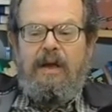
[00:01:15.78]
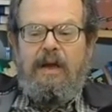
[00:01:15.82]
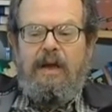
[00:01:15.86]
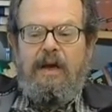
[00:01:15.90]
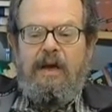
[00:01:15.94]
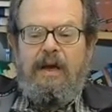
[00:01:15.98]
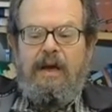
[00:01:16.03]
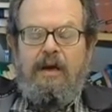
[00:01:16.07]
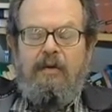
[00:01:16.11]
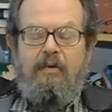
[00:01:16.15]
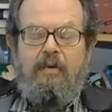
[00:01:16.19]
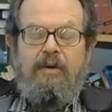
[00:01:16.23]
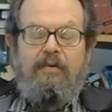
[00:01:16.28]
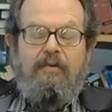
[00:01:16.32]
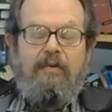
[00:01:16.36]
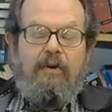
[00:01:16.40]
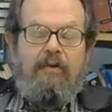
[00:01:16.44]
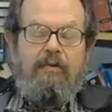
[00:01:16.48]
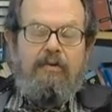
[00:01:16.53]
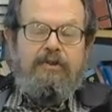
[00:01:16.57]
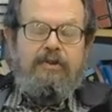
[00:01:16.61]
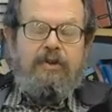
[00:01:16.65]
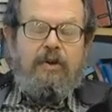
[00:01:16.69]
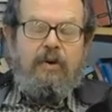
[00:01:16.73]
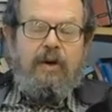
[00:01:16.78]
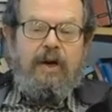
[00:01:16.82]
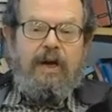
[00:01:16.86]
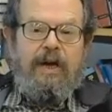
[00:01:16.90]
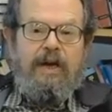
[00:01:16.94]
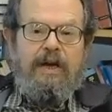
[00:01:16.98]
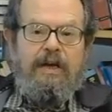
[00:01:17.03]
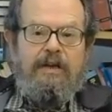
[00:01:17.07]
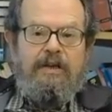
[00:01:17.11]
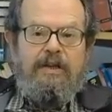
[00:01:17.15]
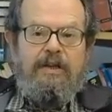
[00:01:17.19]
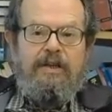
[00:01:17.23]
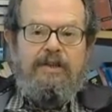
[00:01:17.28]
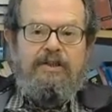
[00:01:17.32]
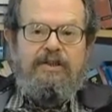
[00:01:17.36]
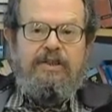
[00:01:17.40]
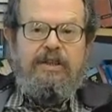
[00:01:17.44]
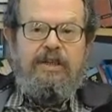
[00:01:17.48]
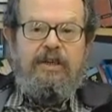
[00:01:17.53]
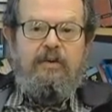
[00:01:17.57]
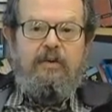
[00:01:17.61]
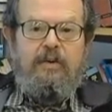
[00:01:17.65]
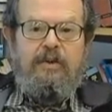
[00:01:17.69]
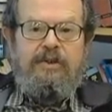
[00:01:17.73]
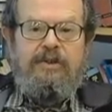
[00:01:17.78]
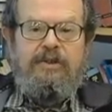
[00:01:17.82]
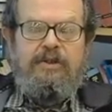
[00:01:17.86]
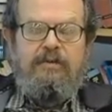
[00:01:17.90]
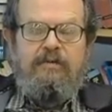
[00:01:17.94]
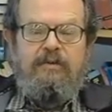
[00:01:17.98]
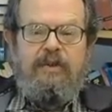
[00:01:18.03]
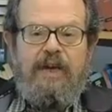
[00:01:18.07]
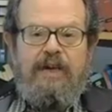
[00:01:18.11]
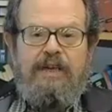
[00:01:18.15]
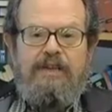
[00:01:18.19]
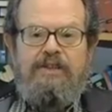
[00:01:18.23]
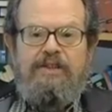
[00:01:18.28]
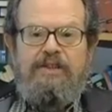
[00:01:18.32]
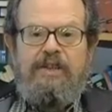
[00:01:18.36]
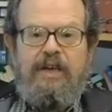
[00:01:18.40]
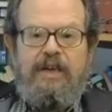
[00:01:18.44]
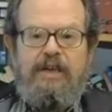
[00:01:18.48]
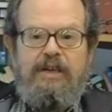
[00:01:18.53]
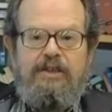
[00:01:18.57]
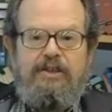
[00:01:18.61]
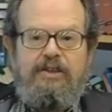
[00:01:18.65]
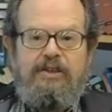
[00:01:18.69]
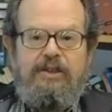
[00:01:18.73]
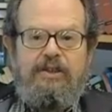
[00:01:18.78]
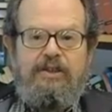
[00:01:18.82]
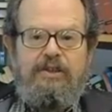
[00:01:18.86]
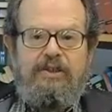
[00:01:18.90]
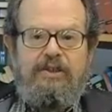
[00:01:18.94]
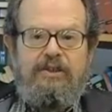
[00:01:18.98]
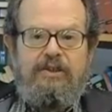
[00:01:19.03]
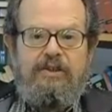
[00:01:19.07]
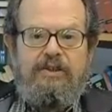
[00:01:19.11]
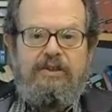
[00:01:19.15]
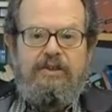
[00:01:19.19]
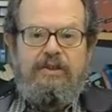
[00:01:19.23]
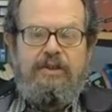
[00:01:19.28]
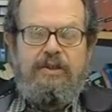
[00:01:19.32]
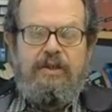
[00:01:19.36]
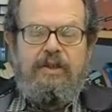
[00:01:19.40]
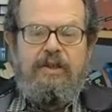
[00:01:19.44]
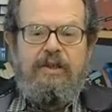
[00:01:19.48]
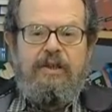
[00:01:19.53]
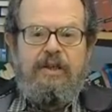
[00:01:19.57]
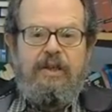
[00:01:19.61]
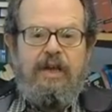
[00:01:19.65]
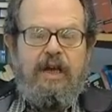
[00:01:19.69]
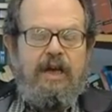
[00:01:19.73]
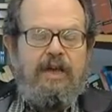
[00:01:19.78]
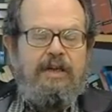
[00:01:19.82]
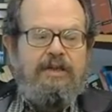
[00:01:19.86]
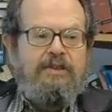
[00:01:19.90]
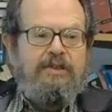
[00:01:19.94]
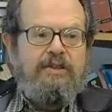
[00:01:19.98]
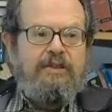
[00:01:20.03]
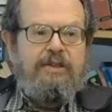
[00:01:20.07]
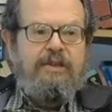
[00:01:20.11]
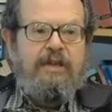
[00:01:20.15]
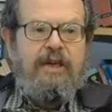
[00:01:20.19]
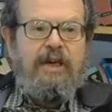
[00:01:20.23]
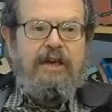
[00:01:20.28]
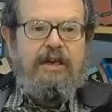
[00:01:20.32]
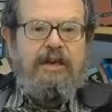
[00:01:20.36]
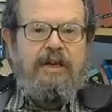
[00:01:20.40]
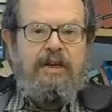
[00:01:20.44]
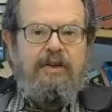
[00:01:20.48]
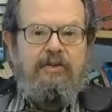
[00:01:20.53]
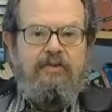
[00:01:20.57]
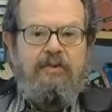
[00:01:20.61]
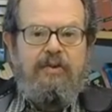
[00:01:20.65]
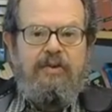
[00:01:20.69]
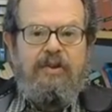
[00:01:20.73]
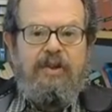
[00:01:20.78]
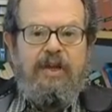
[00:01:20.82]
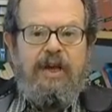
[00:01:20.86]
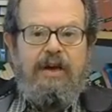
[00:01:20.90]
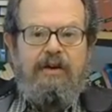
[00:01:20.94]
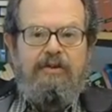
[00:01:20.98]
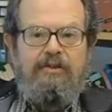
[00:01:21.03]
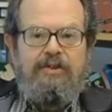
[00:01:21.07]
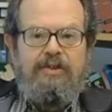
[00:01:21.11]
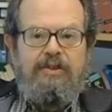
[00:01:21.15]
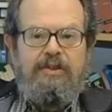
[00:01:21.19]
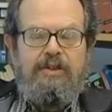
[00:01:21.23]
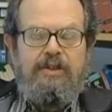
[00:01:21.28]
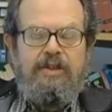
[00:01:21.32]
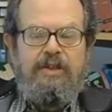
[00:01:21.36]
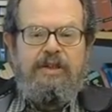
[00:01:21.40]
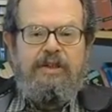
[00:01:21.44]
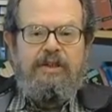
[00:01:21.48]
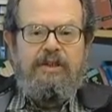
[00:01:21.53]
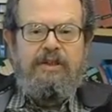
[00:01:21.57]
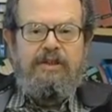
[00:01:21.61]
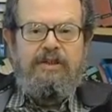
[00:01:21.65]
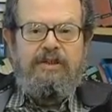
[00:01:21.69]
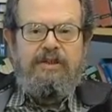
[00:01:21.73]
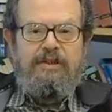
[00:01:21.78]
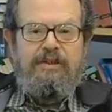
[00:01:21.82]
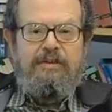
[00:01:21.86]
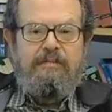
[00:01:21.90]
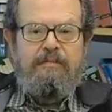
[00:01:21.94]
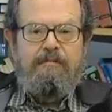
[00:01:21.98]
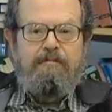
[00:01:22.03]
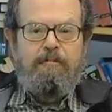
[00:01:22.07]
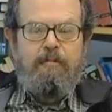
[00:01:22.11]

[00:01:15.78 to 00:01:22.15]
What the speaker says: We've also had the sequence of ice ages during the last 800,000 years.